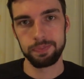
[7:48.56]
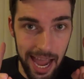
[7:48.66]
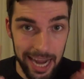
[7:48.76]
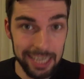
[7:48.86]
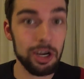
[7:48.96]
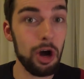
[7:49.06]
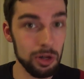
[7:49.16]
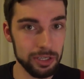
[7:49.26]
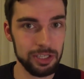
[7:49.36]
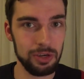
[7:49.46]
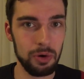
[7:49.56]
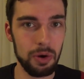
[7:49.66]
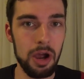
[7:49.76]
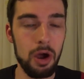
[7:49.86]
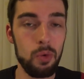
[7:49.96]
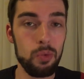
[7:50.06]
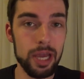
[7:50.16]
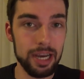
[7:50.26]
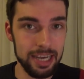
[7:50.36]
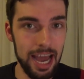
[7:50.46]
And also, we
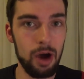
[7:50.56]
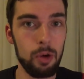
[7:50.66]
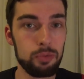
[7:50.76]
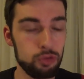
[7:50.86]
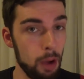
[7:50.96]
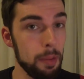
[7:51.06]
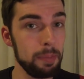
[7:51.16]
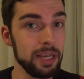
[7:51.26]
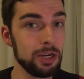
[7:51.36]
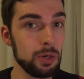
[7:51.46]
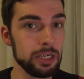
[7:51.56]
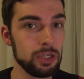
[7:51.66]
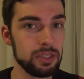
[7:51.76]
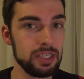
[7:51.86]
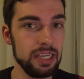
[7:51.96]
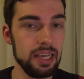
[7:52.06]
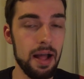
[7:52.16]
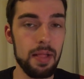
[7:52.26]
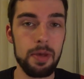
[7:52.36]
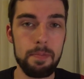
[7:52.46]
are now probably going to see
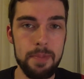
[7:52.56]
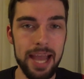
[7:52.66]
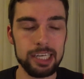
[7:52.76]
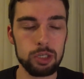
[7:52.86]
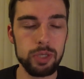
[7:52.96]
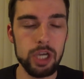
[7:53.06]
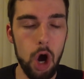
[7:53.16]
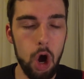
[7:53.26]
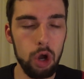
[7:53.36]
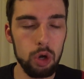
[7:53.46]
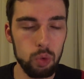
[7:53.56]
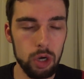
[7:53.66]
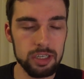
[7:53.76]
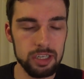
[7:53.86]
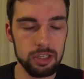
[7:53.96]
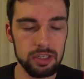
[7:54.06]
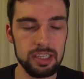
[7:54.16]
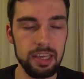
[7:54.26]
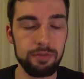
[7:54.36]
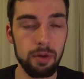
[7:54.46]
the match we all wanted to
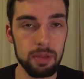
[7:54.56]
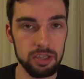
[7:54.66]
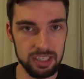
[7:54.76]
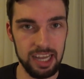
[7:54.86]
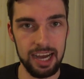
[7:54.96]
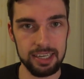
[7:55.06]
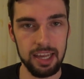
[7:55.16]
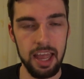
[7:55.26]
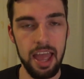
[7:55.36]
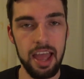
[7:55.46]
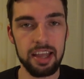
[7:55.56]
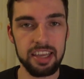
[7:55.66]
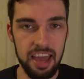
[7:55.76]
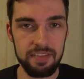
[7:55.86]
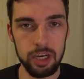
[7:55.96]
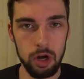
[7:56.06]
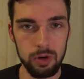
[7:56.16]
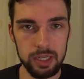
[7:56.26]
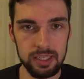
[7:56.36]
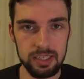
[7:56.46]
see from the start. Kevin
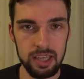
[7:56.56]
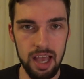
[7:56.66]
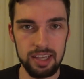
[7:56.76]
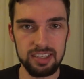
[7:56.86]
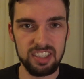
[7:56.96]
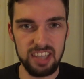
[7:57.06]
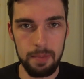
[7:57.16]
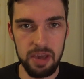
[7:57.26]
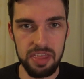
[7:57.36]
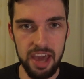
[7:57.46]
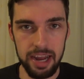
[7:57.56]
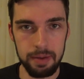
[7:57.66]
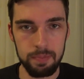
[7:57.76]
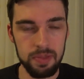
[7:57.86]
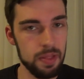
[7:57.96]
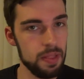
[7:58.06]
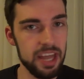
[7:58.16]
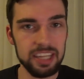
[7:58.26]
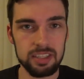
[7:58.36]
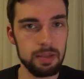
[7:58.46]
Owens, Sami Zayn.
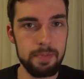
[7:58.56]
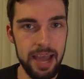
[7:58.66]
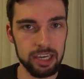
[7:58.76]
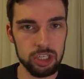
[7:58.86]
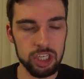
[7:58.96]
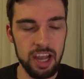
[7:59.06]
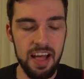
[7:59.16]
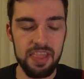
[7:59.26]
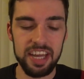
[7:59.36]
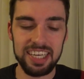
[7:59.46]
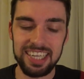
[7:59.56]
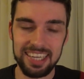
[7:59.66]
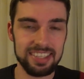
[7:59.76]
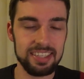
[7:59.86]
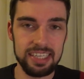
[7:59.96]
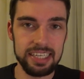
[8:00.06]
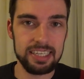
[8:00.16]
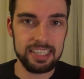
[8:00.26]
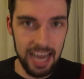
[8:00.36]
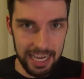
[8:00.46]
That's a match that doesn't need a
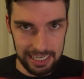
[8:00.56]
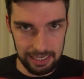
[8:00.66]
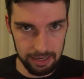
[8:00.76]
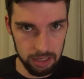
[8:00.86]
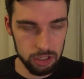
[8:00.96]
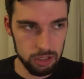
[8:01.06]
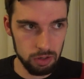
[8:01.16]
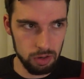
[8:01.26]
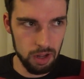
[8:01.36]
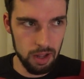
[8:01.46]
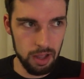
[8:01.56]
title. So,